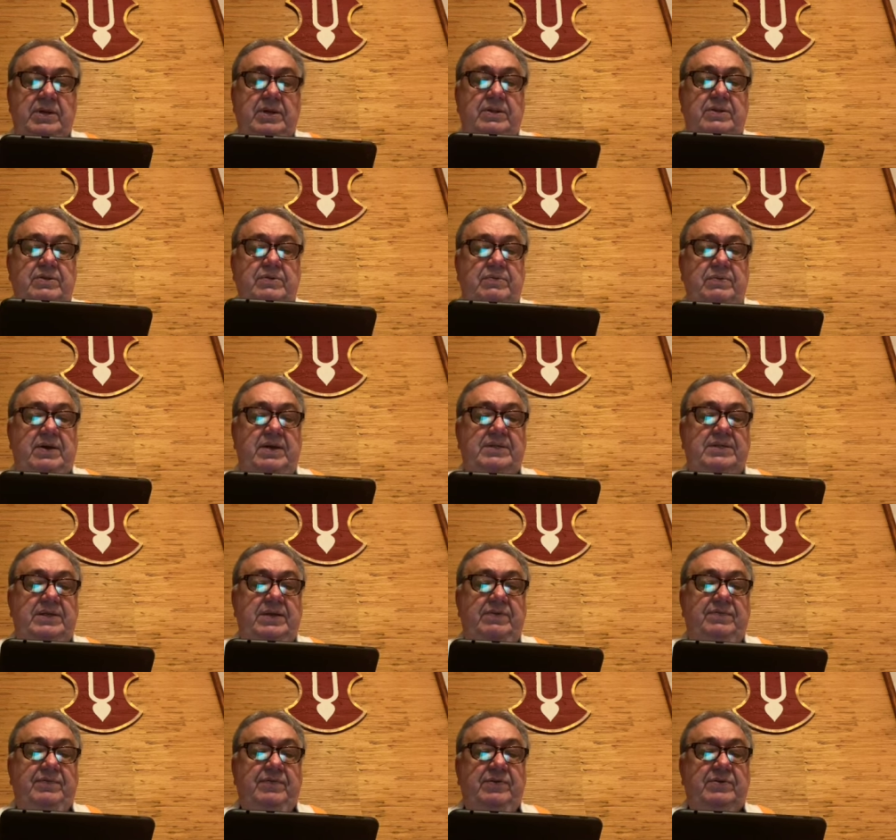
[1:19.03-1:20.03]
The Rati
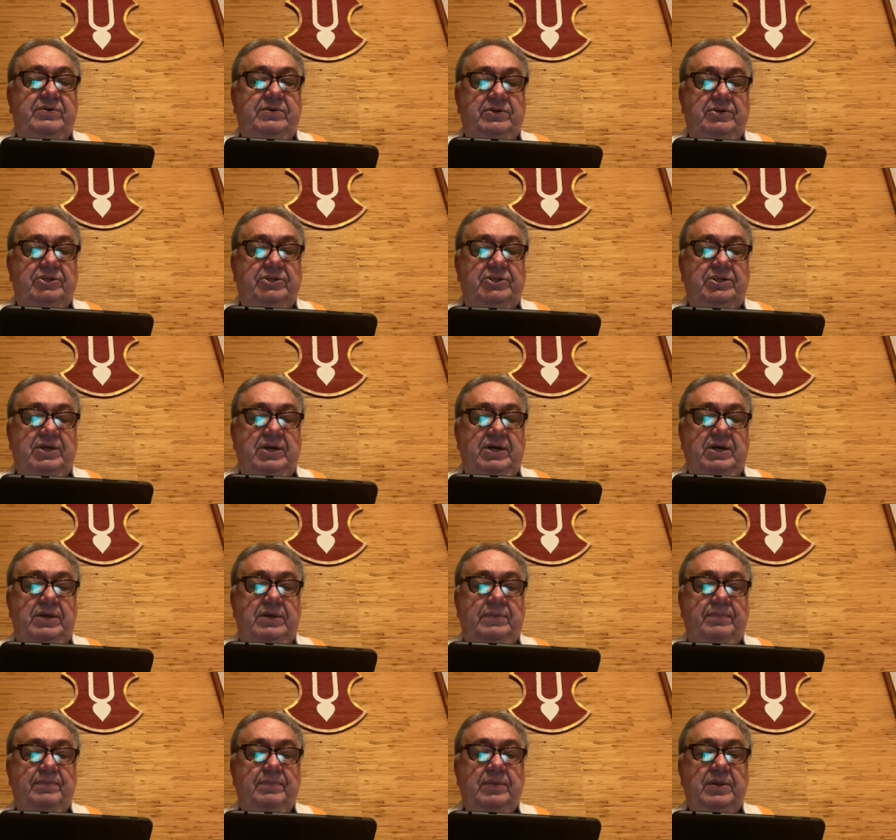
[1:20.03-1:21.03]
for Krishna,
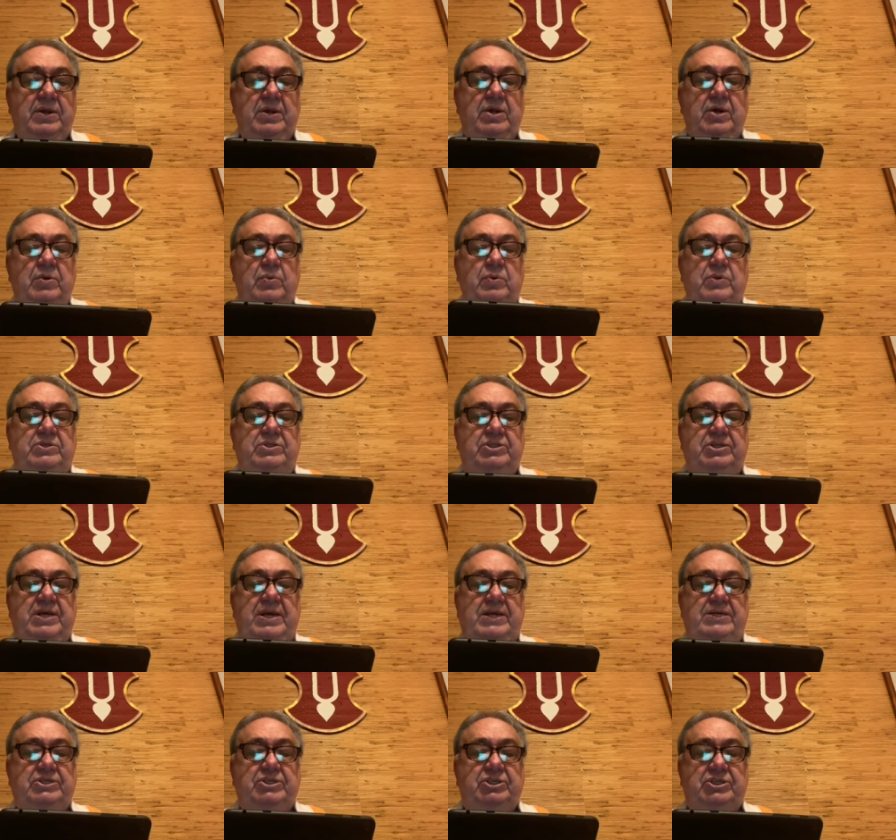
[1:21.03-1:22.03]
which
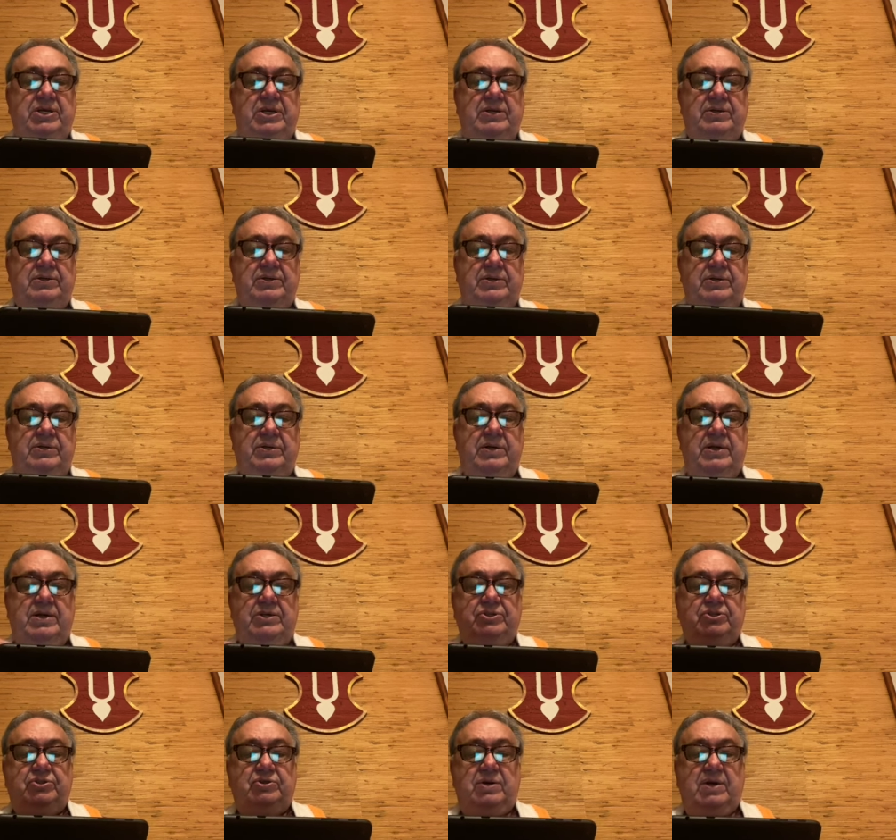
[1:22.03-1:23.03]
takes shelter,
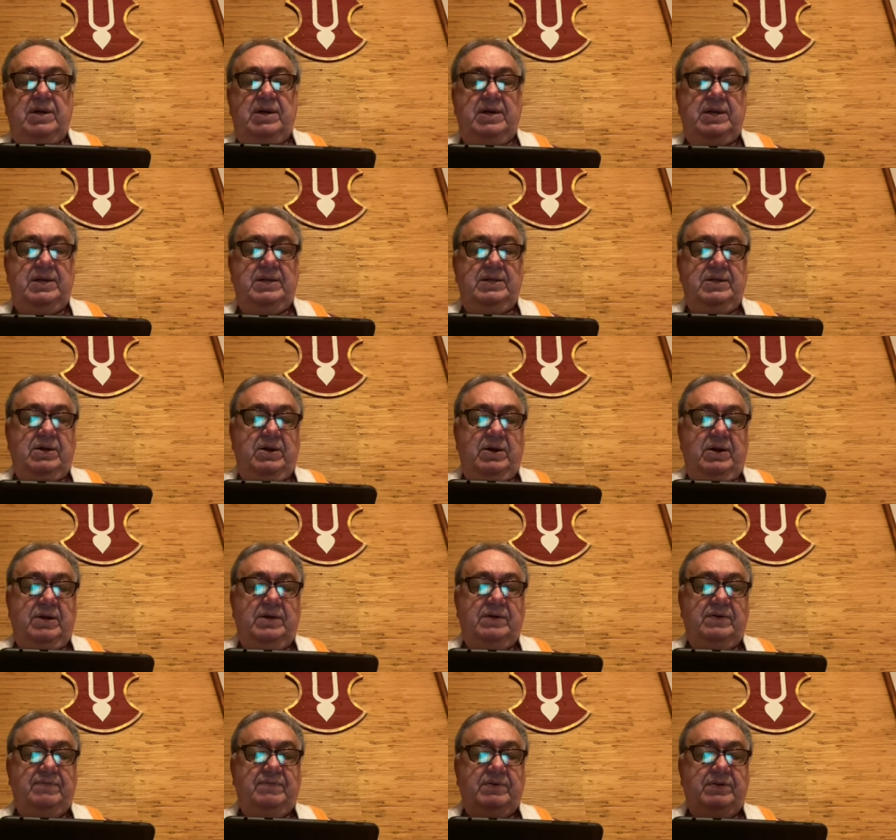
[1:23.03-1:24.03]
ashraya, in the heart
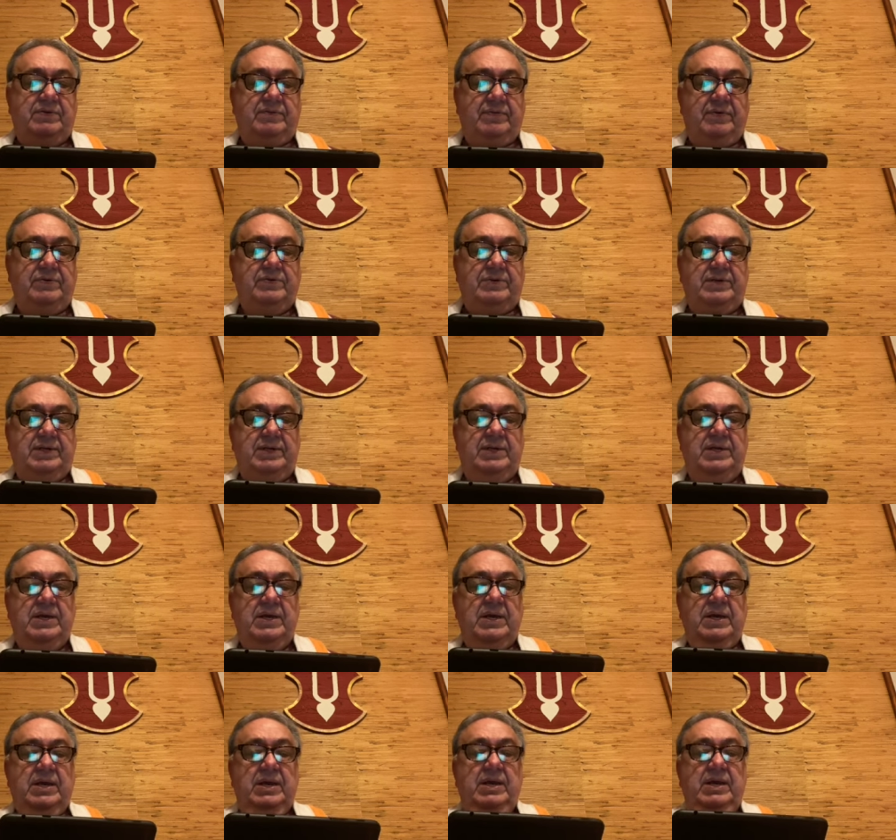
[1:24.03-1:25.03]
of the devotee,
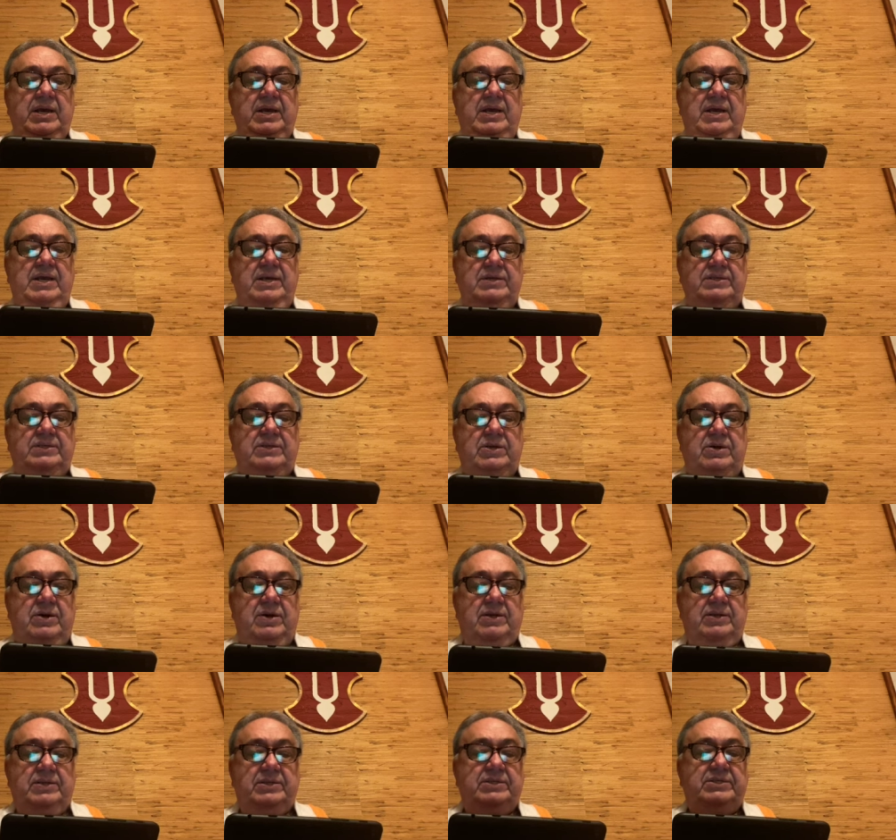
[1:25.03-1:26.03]
is
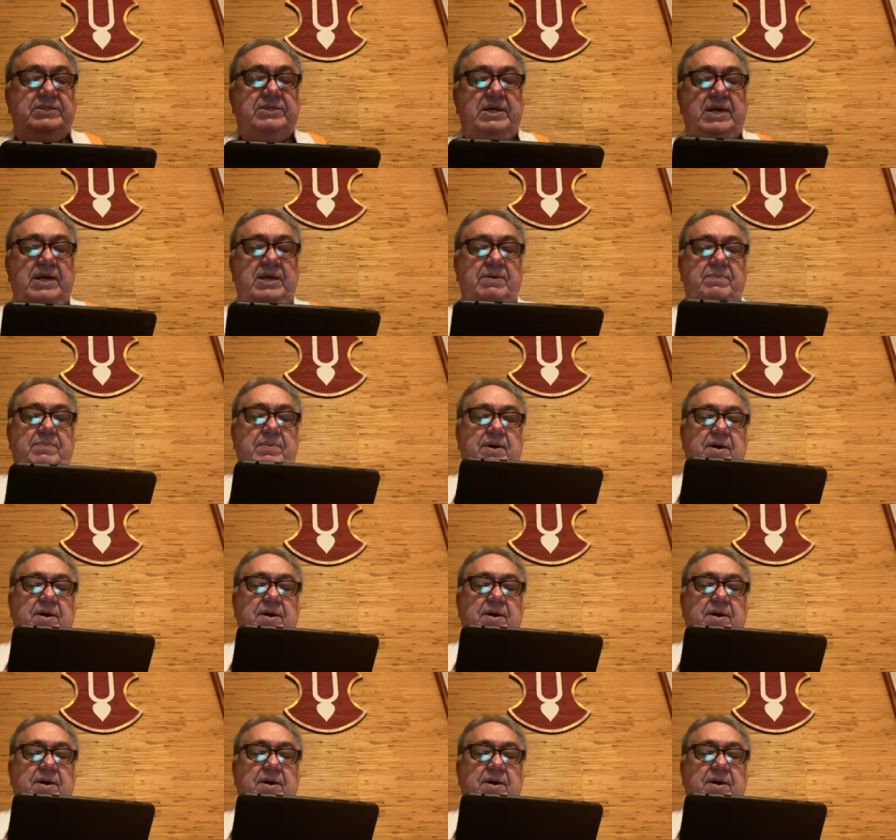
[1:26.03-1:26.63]
called the Sthayi